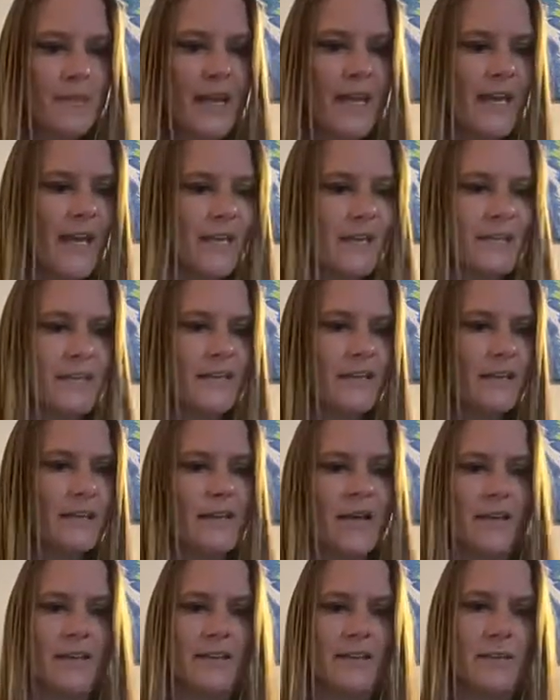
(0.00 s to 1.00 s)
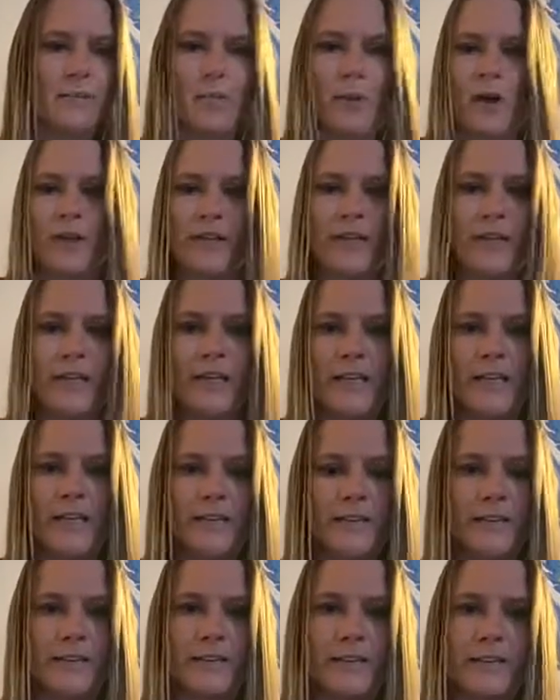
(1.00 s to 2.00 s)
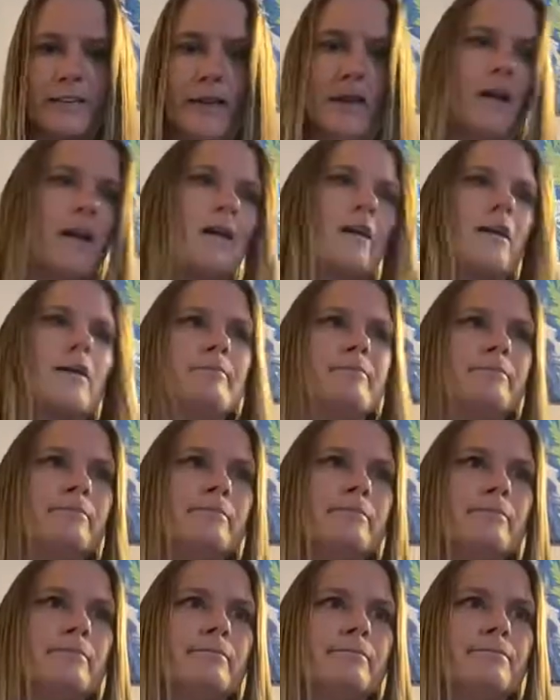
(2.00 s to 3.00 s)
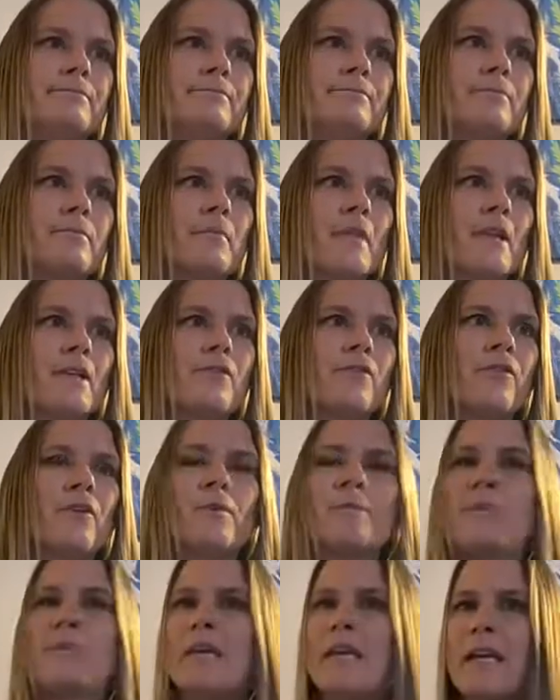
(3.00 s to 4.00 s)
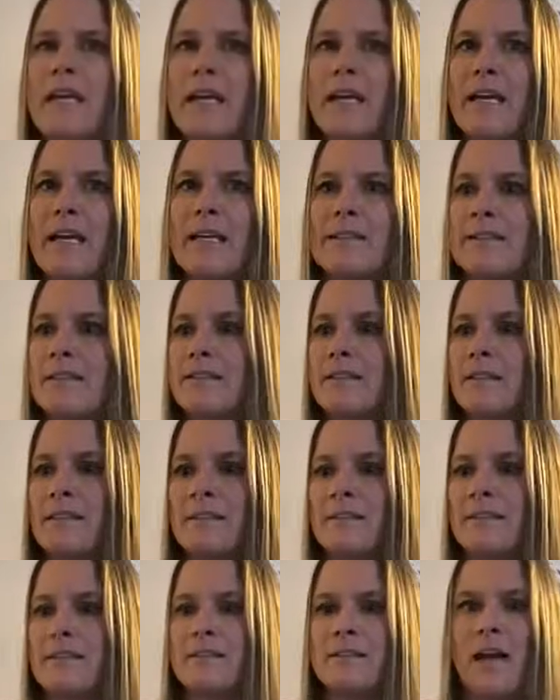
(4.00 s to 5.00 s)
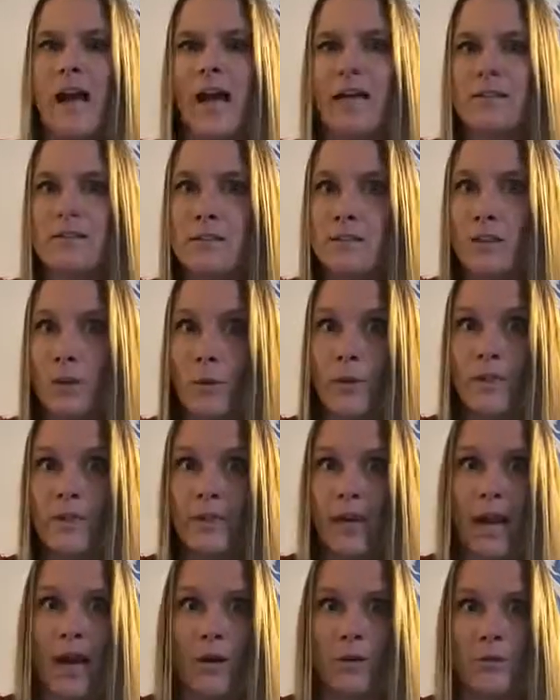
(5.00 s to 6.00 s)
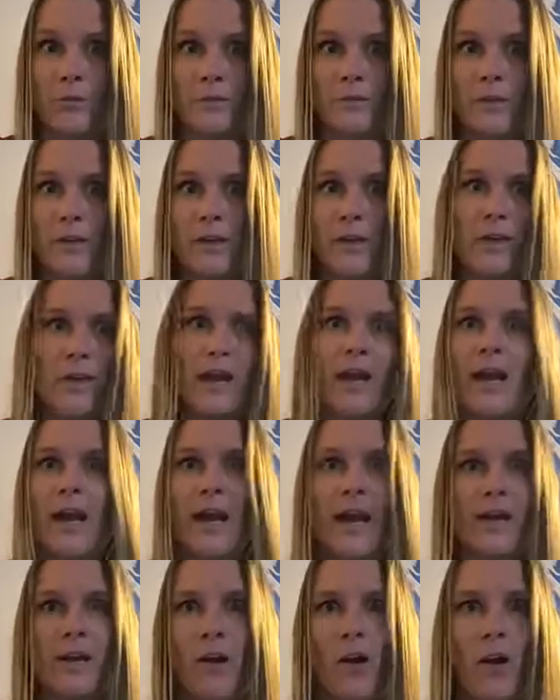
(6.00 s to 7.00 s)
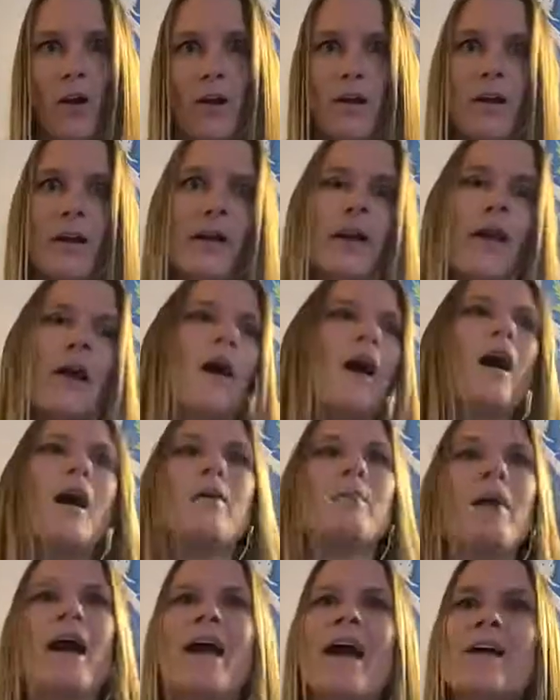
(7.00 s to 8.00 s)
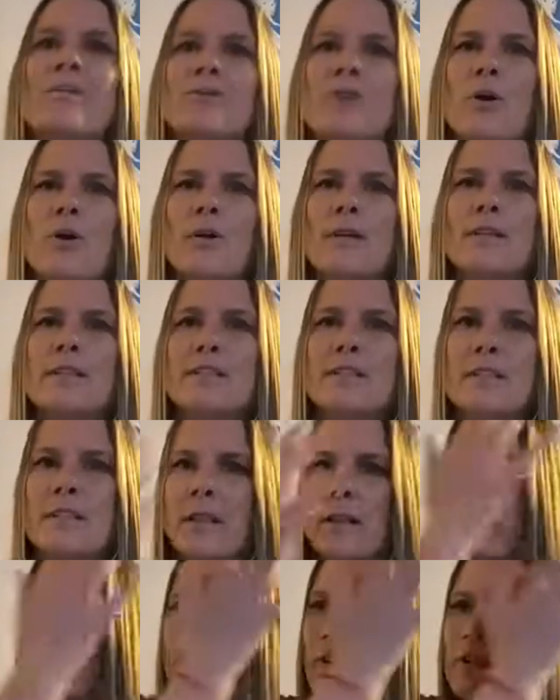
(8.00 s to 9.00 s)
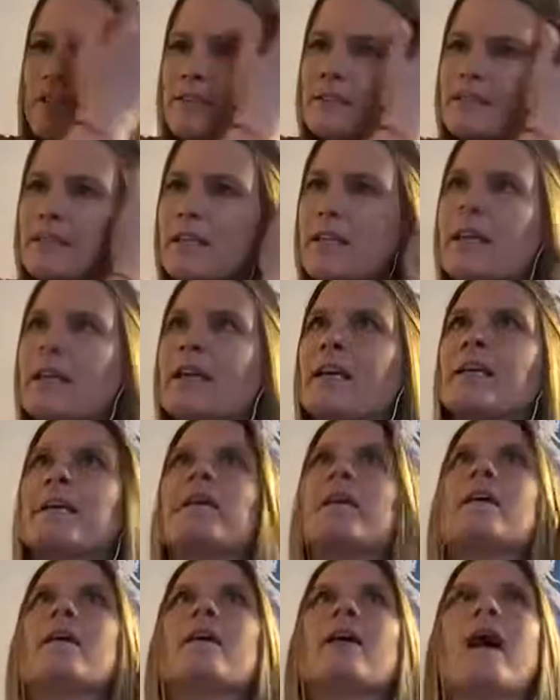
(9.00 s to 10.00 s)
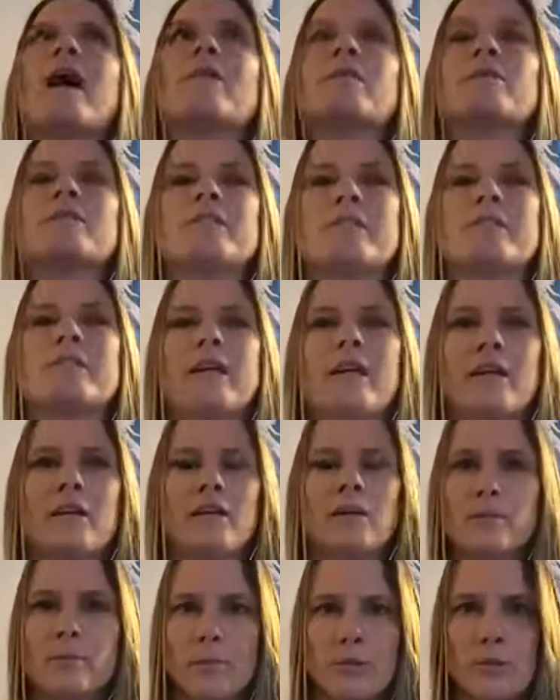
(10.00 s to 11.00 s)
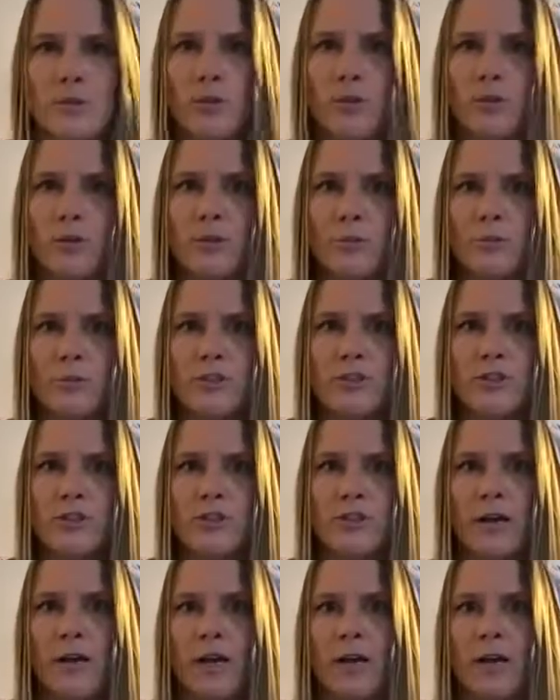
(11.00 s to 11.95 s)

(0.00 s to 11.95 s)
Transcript: I think that the market is, for me, it's not slowing down at all. I have noticed an influx in, I would say, commercial, which